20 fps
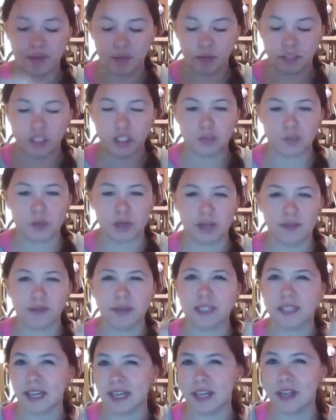which is weird
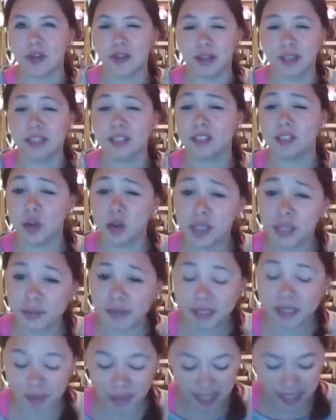because I know that it's totally
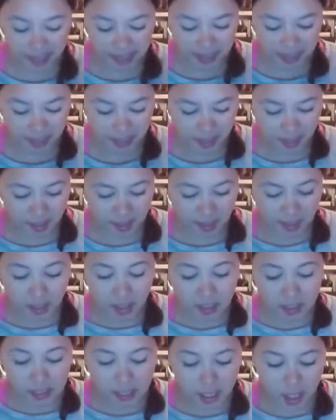misplaced.
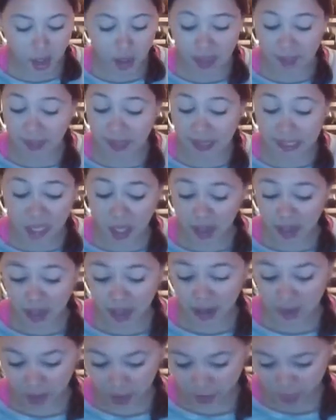So, and that's all I
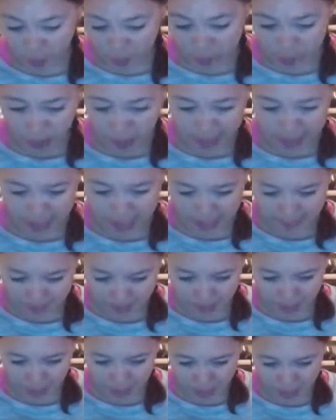have in the front pocket.
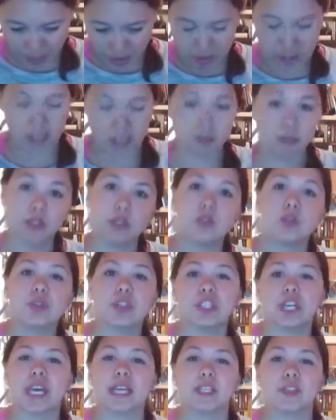And there's just some
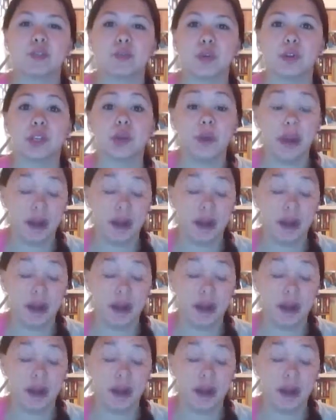loose change rolling